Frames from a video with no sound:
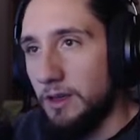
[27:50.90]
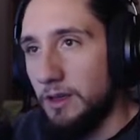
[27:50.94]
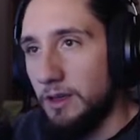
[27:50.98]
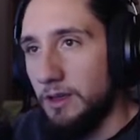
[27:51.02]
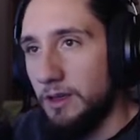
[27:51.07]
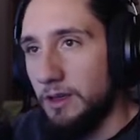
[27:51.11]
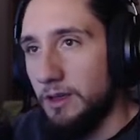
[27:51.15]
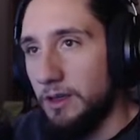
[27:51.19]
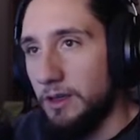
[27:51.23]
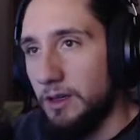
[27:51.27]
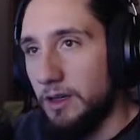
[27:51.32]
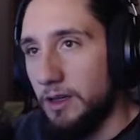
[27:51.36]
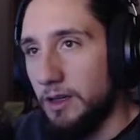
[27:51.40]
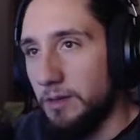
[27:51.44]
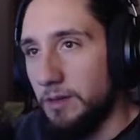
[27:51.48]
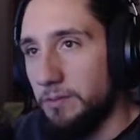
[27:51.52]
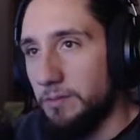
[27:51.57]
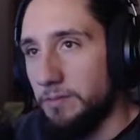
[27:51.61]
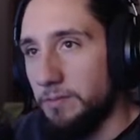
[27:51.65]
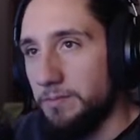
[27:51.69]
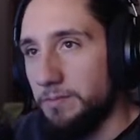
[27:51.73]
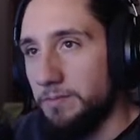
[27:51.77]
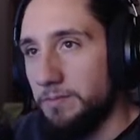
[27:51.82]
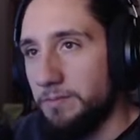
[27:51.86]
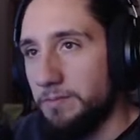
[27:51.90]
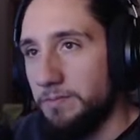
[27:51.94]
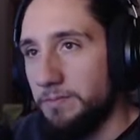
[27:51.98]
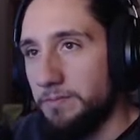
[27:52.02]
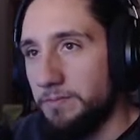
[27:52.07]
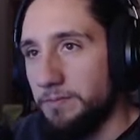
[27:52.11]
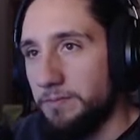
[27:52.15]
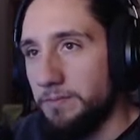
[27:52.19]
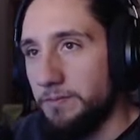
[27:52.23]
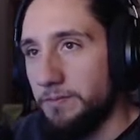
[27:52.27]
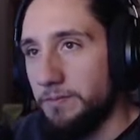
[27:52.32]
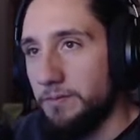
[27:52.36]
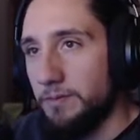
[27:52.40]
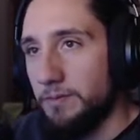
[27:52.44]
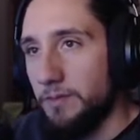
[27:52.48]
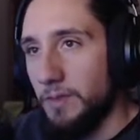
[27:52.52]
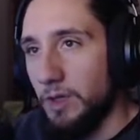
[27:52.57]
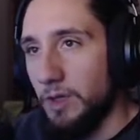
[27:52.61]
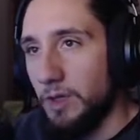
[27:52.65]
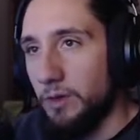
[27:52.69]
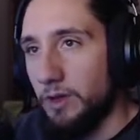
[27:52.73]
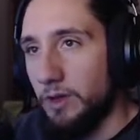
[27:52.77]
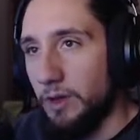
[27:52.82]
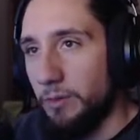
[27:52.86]
Well,
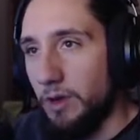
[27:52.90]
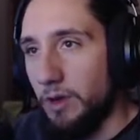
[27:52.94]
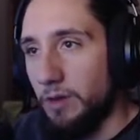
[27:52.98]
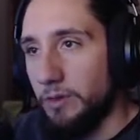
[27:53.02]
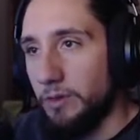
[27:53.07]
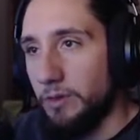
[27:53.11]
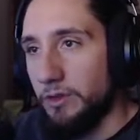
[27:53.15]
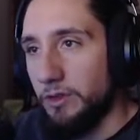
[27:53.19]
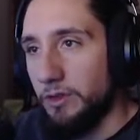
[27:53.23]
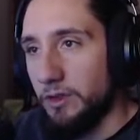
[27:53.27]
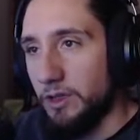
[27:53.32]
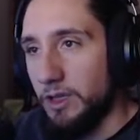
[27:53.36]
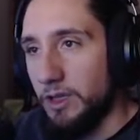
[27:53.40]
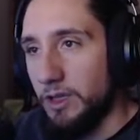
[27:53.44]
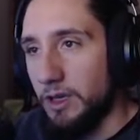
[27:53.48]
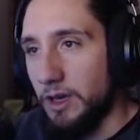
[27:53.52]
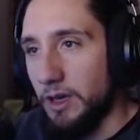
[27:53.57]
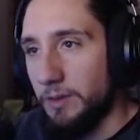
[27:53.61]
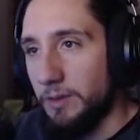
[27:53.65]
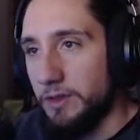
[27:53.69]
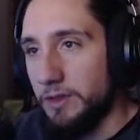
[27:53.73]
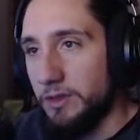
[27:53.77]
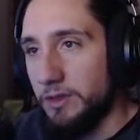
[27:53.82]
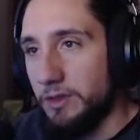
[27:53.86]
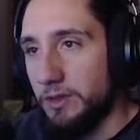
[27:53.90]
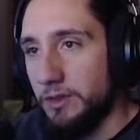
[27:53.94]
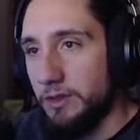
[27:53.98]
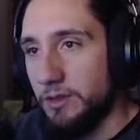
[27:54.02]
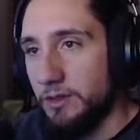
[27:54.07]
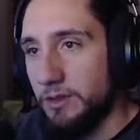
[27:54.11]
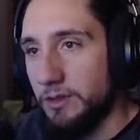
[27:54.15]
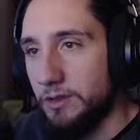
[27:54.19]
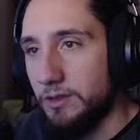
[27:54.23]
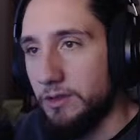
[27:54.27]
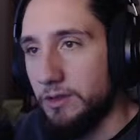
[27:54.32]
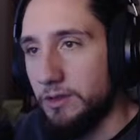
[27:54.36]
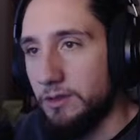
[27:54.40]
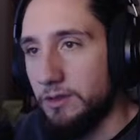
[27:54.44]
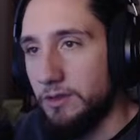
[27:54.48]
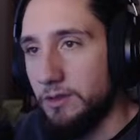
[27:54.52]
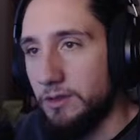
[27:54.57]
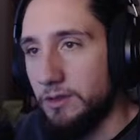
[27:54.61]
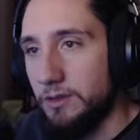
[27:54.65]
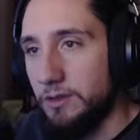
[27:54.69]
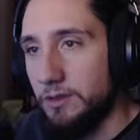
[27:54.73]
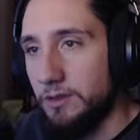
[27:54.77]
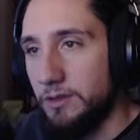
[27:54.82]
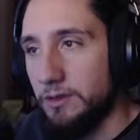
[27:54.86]
I probably should have kept
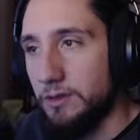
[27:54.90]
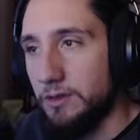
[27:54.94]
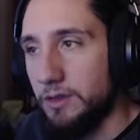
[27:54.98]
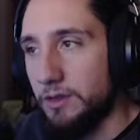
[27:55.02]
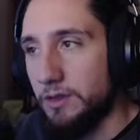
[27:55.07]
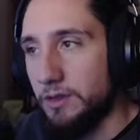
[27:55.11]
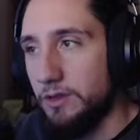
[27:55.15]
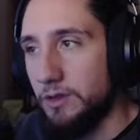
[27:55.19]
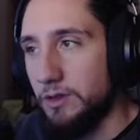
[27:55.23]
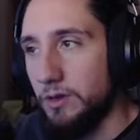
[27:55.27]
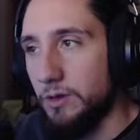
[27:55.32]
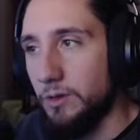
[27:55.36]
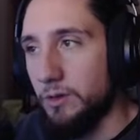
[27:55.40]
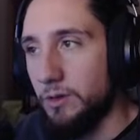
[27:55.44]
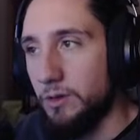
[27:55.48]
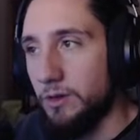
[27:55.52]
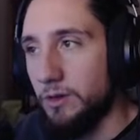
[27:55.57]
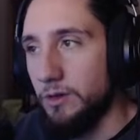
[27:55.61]
this code